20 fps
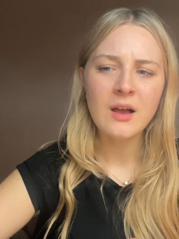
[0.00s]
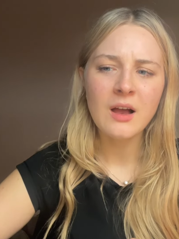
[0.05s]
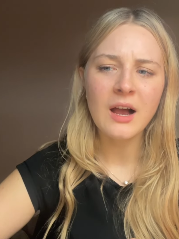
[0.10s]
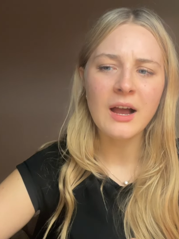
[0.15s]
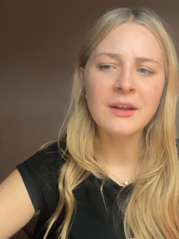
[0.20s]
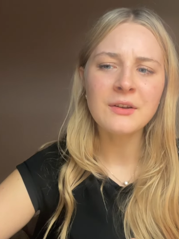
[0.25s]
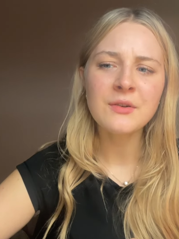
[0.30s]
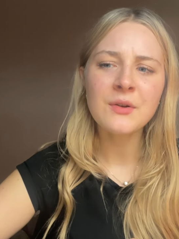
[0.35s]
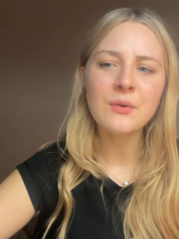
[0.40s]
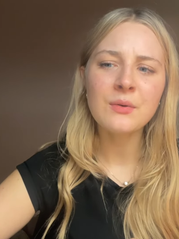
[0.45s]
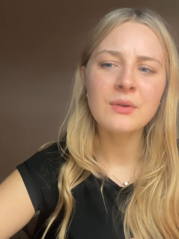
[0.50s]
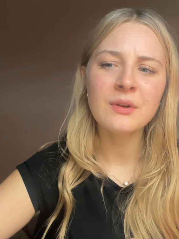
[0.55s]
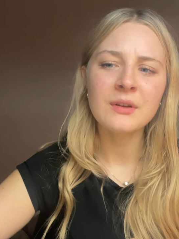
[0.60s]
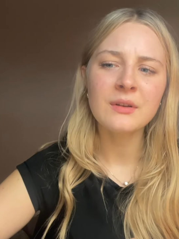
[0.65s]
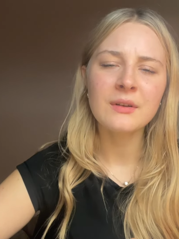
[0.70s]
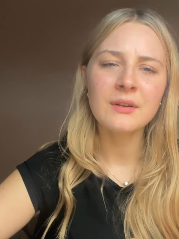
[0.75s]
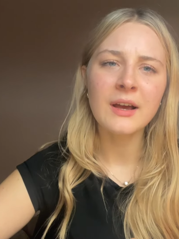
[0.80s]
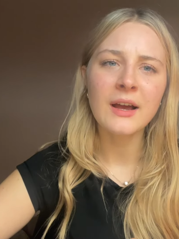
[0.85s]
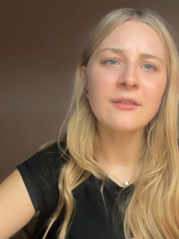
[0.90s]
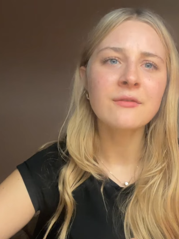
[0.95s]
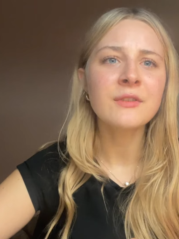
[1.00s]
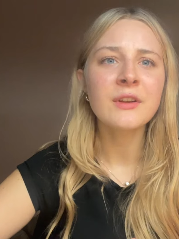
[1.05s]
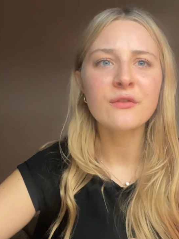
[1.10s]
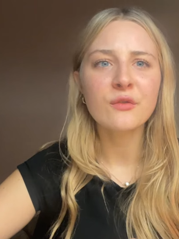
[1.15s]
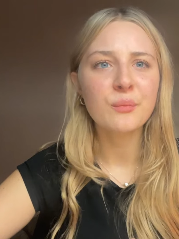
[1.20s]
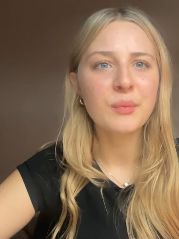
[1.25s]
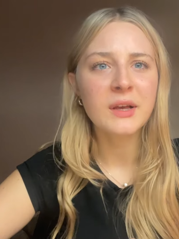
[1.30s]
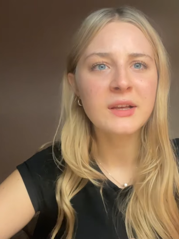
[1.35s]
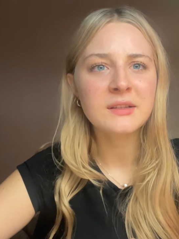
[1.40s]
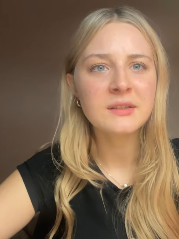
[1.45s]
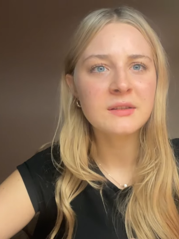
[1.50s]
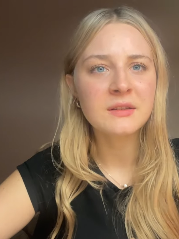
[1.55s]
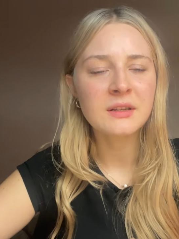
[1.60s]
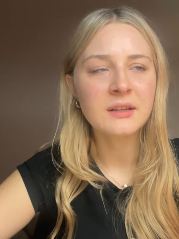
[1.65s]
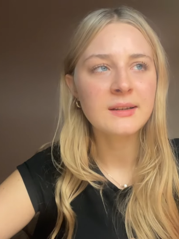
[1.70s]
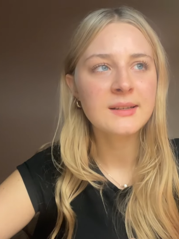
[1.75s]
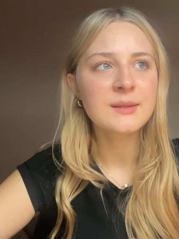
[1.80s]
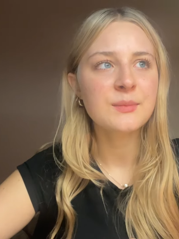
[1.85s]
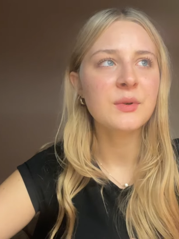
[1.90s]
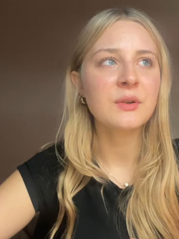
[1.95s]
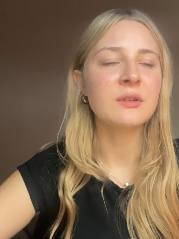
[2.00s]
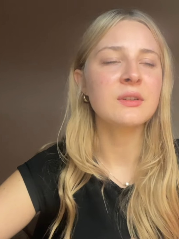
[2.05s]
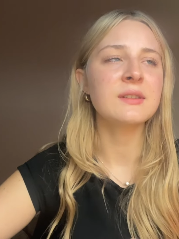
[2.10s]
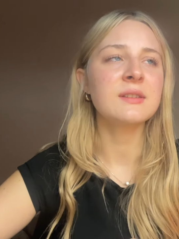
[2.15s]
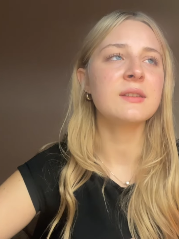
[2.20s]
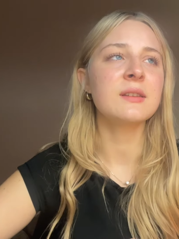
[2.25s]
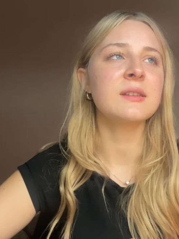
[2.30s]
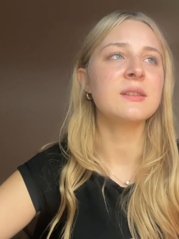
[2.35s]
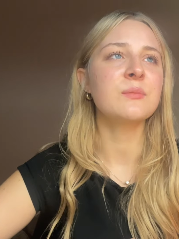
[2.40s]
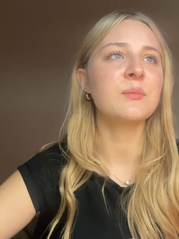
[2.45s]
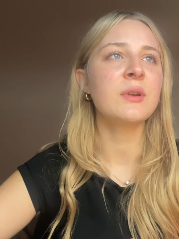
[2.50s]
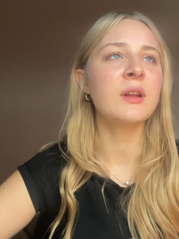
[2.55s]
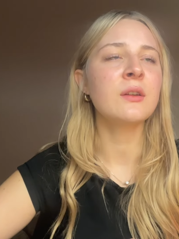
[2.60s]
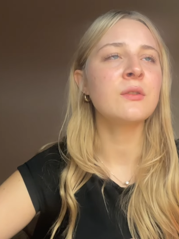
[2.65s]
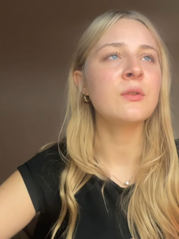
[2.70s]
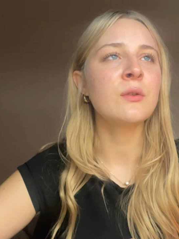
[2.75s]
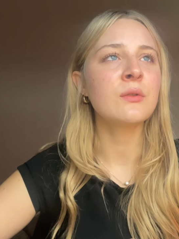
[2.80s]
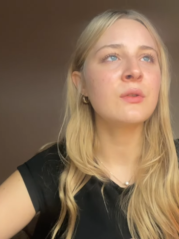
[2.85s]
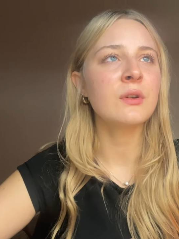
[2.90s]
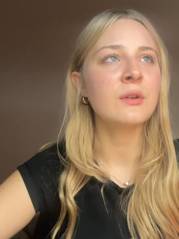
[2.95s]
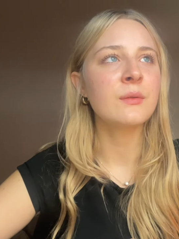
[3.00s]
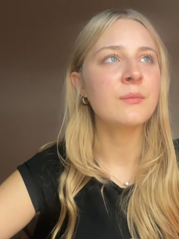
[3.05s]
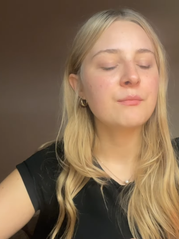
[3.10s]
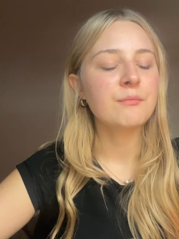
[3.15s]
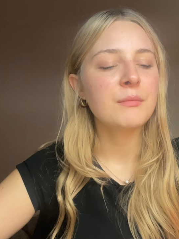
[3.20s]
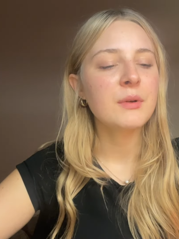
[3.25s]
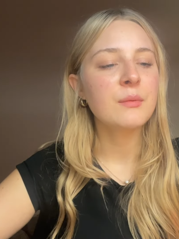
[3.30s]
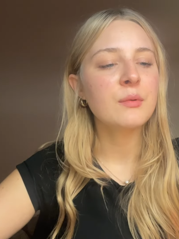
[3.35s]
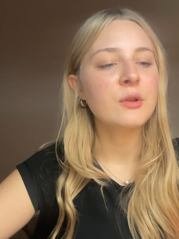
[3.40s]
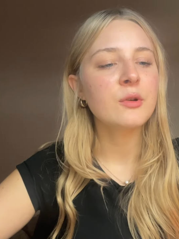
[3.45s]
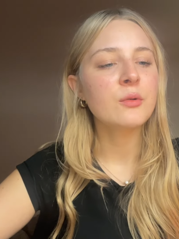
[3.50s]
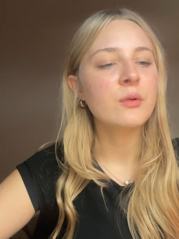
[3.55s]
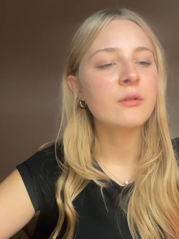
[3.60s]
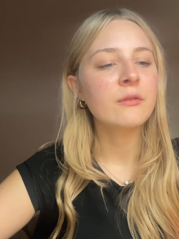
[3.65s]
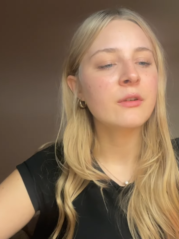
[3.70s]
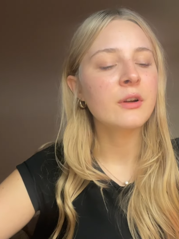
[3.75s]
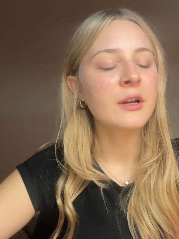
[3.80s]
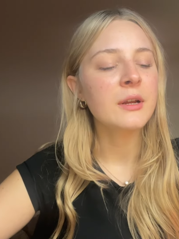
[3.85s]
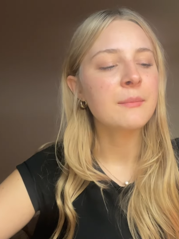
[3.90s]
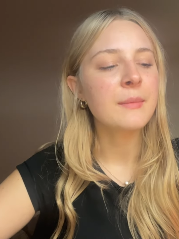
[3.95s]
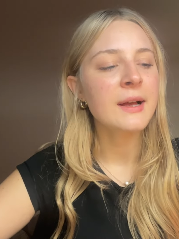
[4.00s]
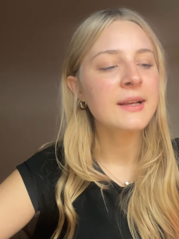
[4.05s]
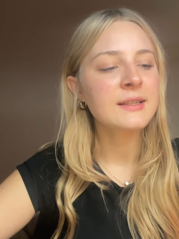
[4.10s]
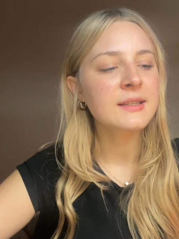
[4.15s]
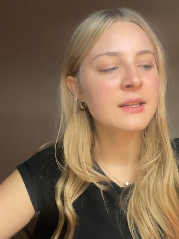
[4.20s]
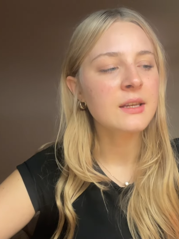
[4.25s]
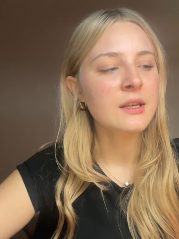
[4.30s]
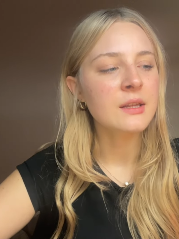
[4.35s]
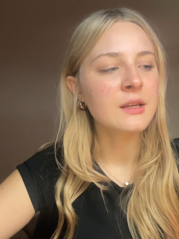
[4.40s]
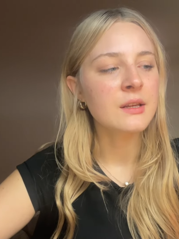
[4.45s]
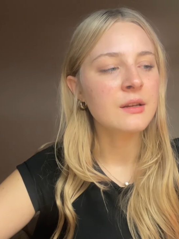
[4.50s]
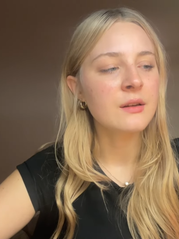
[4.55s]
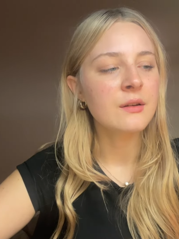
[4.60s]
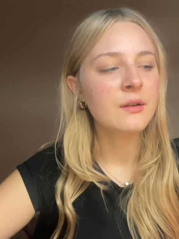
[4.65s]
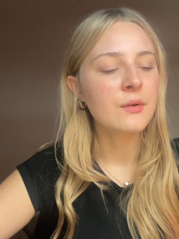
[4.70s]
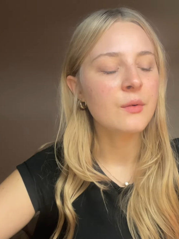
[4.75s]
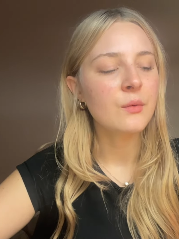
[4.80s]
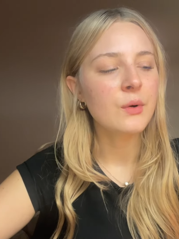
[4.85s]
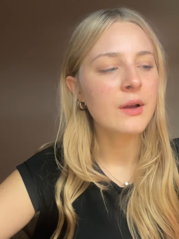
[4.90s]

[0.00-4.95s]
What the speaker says: I know that I've never personally experienced this, but I know that people who are very masculine,